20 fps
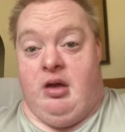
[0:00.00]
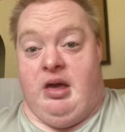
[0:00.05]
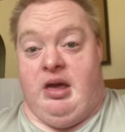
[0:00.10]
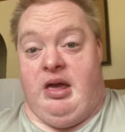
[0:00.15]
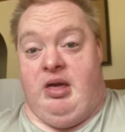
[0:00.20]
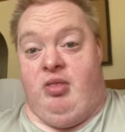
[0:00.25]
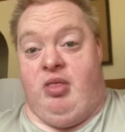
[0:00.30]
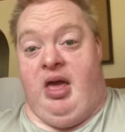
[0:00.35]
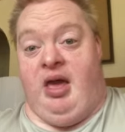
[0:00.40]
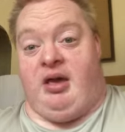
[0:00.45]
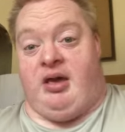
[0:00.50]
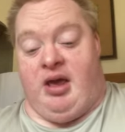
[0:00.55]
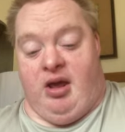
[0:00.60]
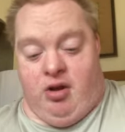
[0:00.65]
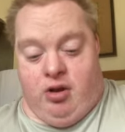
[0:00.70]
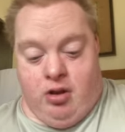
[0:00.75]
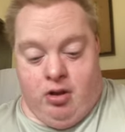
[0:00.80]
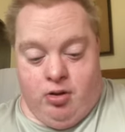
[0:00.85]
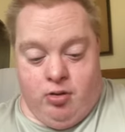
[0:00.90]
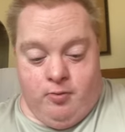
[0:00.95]
And they
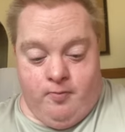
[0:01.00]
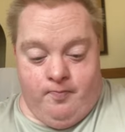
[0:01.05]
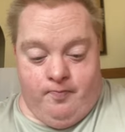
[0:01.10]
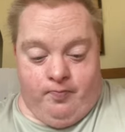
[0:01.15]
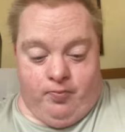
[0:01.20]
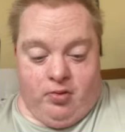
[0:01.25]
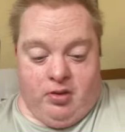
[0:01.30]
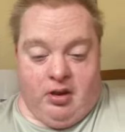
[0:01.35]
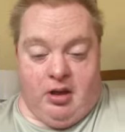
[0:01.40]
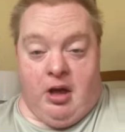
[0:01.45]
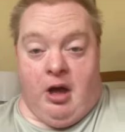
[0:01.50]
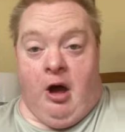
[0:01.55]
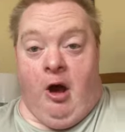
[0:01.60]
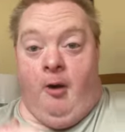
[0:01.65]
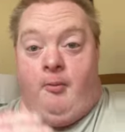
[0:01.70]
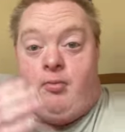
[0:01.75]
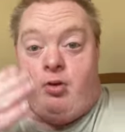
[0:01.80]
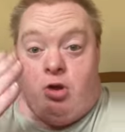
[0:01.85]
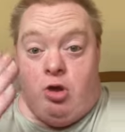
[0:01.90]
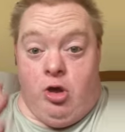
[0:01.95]
can
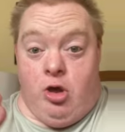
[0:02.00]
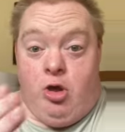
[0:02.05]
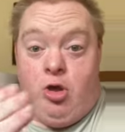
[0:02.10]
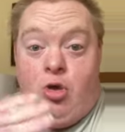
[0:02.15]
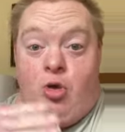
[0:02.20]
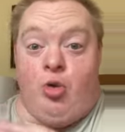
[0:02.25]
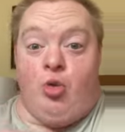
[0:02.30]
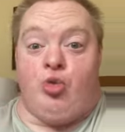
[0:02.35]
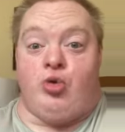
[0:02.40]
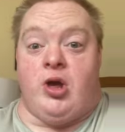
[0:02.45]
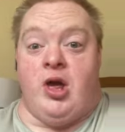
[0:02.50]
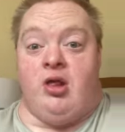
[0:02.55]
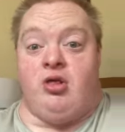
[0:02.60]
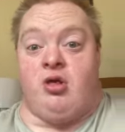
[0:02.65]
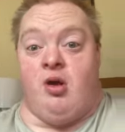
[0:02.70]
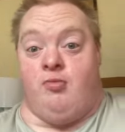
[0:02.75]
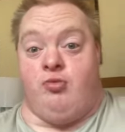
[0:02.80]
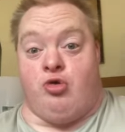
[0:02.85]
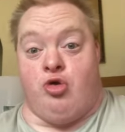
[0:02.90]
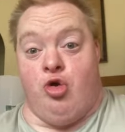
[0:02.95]
help you get
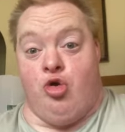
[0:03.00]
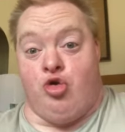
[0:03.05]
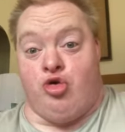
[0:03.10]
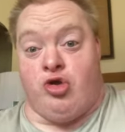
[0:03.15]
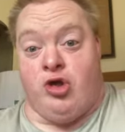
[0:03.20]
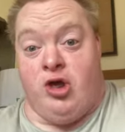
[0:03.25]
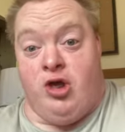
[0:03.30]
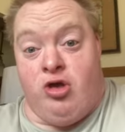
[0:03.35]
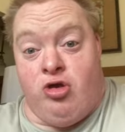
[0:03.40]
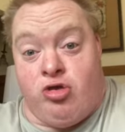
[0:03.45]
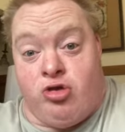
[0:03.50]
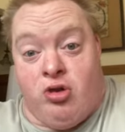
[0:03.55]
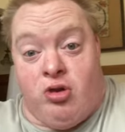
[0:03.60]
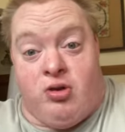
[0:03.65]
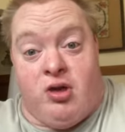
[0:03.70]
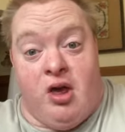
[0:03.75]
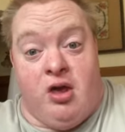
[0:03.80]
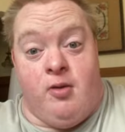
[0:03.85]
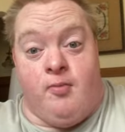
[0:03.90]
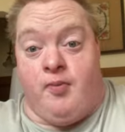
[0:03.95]
some jerseys,
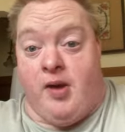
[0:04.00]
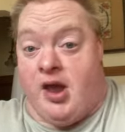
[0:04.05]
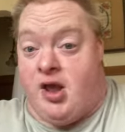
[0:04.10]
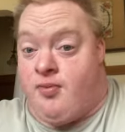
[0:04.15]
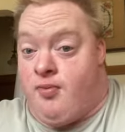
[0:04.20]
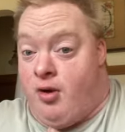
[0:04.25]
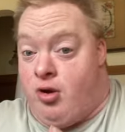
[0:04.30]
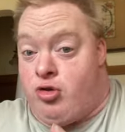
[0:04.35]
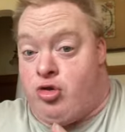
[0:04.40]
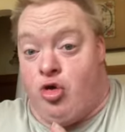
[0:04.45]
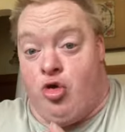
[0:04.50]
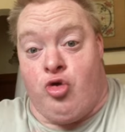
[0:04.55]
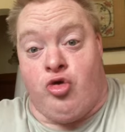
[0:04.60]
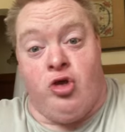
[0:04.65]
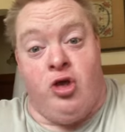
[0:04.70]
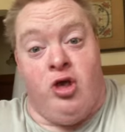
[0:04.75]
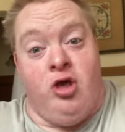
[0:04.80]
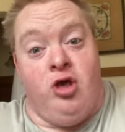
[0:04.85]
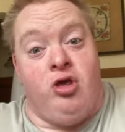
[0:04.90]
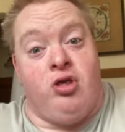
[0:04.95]
get your baseball
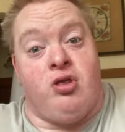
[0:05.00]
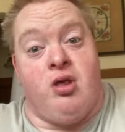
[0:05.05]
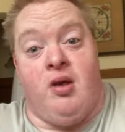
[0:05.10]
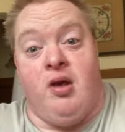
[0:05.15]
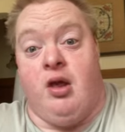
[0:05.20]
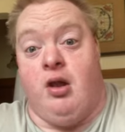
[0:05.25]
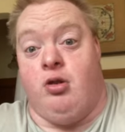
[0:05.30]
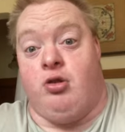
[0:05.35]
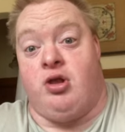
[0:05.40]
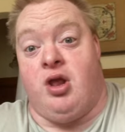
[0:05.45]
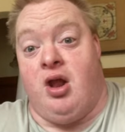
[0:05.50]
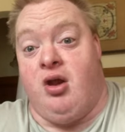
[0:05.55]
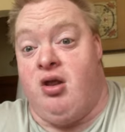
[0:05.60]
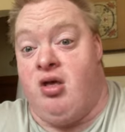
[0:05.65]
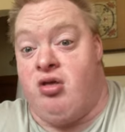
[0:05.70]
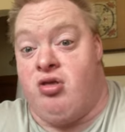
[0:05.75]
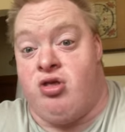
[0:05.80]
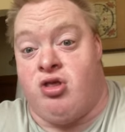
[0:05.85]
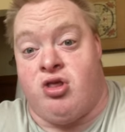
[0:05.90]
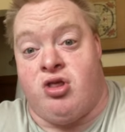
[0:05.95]
jerseys and
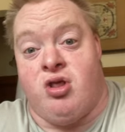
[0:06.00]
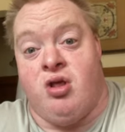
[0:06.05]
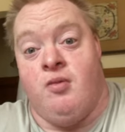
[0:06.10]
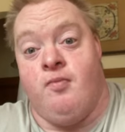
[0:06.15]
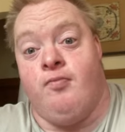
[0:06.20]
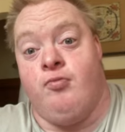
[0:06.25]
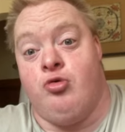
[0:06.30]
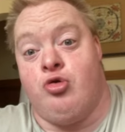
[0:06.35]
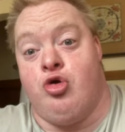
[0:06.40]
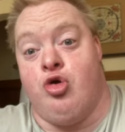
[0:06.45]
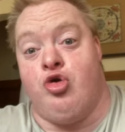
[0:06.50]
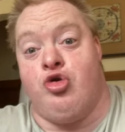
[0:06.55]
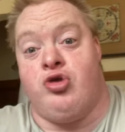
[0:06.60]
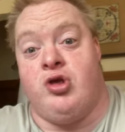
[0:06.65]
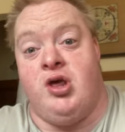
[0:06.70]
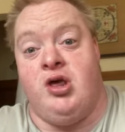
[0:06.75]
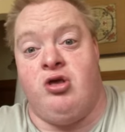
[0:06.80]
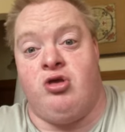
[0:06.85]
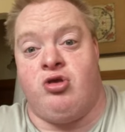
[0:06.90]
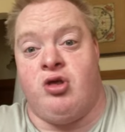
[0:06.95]
tennis
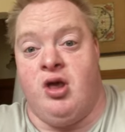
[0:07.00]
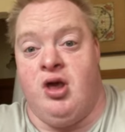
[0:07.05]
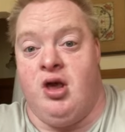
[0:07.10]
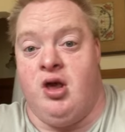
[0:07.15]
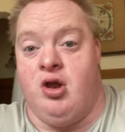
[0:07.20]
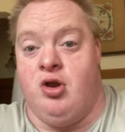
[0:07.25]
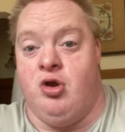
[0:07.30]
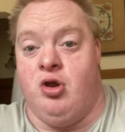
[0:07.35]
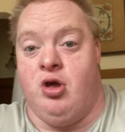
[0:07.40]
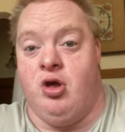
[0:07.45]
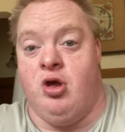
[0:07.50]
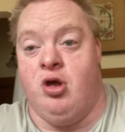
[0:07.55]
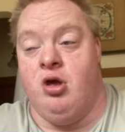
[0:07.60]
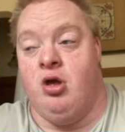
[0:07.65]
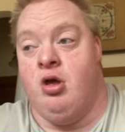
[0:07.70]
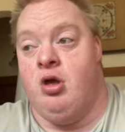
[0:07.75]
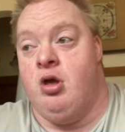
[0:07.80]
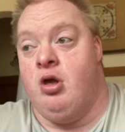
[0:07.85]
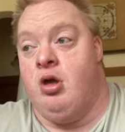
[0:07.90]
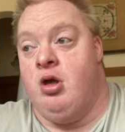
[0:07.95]
jerseys, and
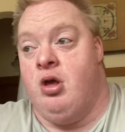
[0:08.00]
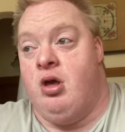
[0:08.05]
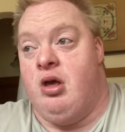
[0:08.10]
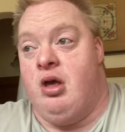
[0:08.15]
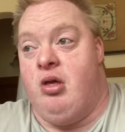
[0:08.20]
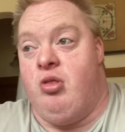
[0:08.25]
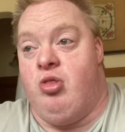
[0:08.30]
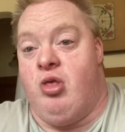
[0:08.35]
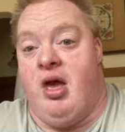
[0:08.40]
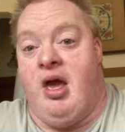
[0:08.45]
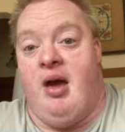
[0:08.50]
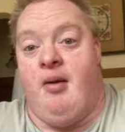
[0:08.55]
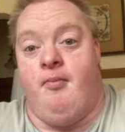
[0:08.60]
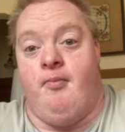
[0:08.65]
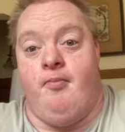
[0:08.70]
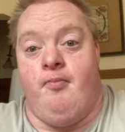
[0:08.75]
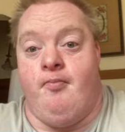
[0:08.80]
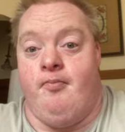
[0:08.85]
they have